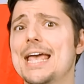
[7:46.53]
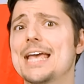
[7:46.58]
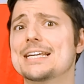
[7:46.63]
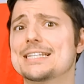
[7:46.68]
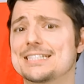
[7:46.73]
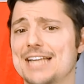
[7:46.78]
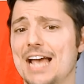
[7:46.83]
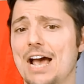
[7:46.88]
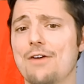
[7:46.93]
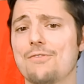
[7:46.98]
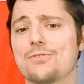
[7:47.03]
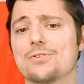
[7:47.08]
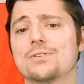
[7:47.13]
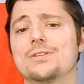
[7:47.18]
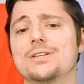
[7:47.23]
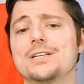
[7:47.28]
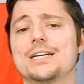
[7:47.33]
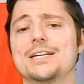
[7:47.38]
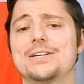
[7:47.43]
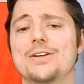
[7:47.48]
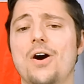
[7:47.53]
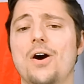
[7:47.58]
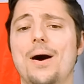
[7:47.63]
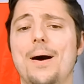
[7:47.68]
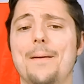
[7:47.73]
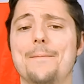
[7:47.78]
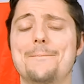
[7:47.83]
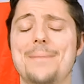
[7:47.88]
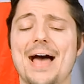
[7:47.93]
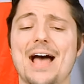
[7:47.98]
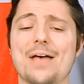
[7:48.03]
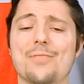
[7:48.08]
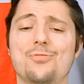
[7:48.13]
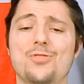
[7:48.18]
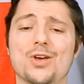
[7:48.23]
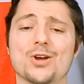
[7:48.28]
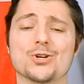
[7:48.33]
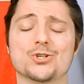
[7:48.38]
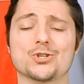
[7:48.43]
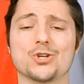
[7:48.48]
is definitely not a bad
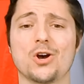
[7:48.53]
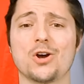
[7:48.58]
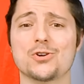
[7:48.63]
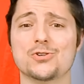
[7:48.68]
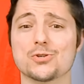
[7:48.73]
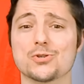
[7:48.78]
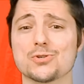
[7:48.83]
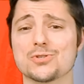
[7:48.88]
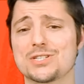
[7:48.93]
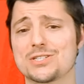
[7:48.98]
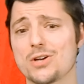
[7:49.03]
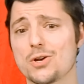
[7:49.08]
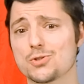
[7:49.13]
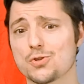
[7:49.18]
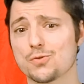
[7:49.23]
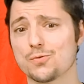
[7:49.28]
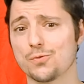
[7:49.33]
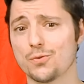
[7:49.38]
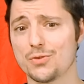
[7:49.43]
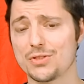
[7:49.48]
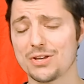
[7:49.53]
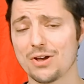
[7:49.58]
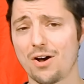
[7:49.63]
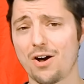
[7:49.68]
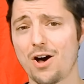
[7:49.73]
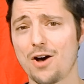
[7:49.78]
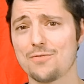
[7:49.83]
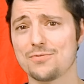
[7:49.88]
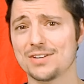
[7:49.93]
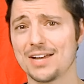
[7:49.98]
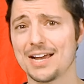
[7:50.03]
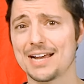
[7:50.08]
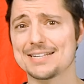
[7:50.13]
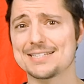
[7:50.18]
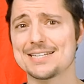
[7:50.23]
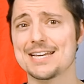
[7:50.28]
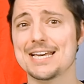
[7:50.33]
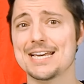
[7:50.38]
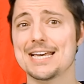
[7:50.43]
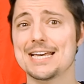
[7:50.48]
thing. Sean Durzi's also for the off
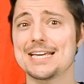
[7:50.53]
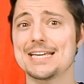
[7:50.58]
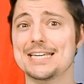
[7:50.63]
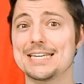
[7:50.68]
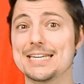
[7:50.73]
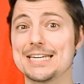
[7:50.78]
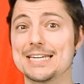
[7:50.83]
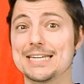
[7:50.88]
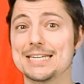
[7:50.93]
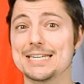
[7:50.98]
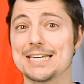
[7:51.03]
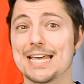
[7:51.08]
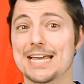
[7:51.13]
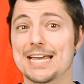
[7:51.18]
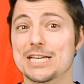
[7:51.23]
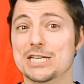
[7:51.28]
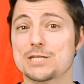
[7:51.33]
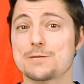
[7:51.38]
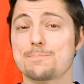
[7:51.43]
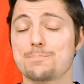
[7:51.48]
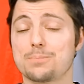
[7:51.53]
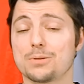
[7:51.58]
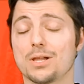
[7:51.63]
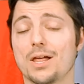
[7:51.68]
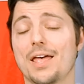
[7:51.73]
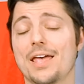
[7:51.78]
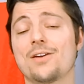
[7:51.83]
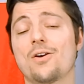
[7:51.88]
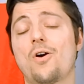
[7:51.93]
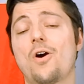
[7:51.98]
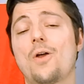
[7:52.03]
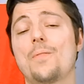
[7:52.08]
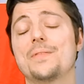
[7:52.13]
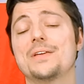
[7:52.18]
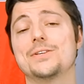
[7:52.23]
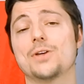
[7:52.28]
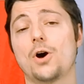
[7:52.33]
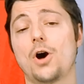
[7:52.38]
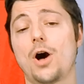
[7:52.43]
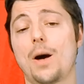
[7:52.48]
nights. He is playing on
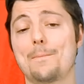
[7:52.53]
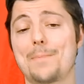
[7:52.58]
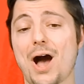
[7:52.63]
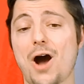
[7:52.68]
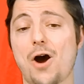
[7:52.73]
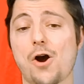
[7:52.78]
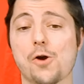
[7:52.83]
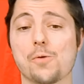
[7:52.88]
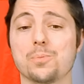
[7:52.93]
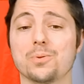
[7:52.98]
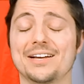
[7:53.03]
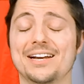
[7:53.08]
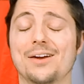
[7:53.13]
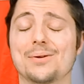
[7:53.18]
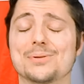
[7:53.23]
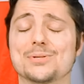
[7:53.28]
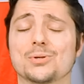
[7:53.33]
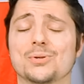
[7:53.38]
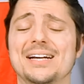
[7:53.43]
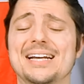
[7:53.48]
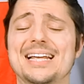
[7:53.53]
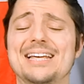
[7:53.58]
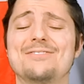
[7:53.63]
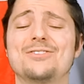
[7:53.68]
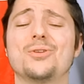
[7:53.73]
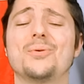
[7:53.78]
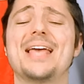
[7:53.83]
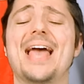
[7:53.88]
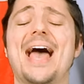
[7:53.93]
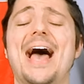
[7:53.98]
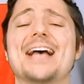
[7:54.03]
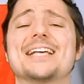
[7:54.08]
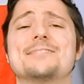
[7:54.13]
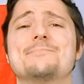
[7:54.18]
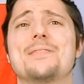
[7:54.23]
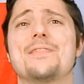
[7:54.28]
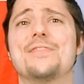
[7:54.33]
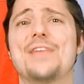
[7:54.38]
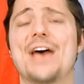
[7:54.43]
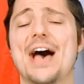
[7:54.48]
the top power play in Arizona, and even though he
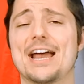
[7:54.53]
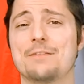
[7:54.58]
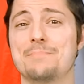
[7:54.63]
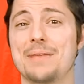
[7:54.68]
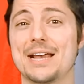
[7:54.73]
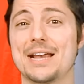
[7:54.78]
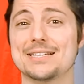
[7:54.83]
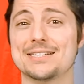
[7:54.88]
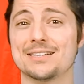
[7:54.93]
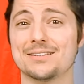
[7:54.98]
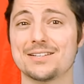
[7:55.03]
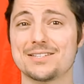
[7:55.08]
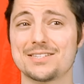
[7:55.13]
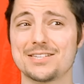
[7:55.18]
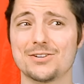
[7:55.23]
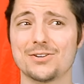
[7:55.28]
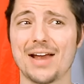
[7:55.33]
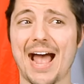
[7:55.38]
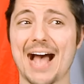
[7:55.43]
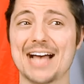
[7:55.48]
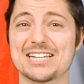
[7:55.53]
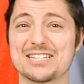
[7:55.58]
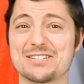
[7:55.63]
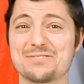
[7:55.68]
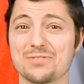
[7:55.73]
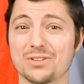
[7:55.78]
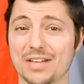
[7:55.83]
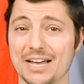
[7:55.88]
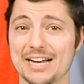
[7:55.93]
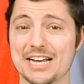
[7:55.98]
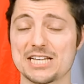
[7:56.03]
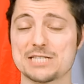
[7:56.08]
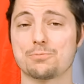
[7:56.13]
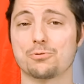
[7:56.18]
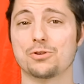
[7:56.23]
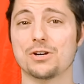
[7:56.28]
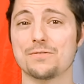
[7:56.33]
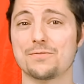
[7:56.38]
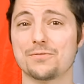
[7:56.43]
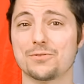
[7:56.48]
hasn't been that amazing this year, as of late his
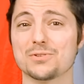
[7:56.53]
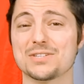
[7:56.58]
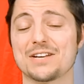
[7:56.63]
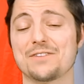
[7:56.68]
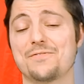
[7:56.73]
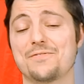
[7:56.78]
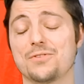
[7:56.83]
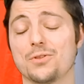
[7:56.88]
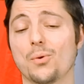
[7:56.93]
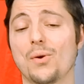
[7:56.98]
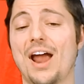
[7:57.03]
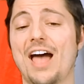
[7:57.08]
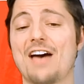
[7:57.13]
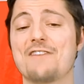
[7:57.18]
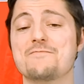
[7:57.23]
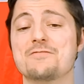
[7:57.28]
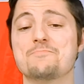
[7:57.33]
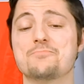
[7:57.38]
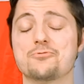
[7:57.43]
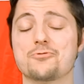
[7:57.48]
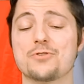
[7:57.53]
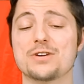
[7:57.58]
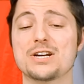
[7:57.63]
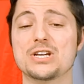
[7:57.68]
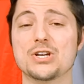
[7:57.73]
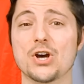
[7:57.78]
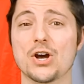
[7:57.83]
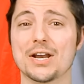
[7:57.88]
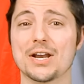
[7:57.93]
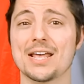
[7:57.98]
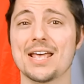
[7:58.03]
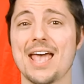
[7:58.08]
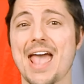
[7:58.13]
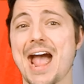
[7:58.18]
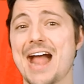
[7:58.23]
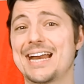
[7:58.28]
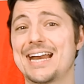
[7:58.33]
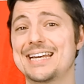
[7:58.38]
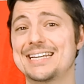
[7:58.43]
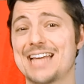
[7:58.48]
peripherals and floor have been pretty good,
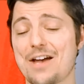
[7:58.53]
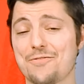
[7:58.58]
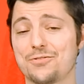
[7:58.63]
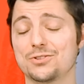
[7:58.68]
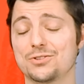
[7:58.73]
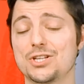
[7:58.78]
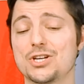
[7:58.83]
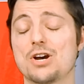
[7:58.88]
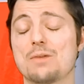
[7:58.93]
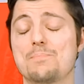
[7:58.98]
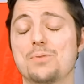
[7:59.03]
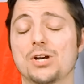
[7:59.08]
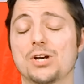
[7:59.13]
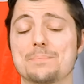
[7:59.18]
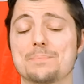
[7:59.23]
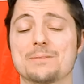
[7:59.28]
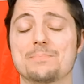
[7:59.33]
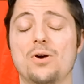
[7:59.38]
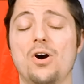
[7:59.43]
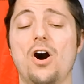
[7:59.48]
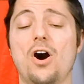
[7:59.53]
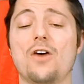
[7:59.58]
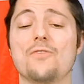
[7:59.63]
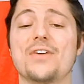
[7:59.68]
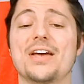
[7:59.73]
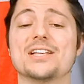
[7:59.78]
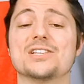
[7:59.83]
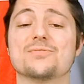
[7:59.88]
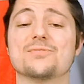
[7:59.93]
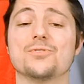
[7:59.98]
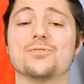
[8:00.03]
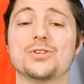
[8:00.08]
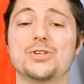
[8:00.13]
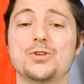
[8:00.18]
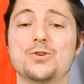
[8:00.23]
and he definitely could put up some offense for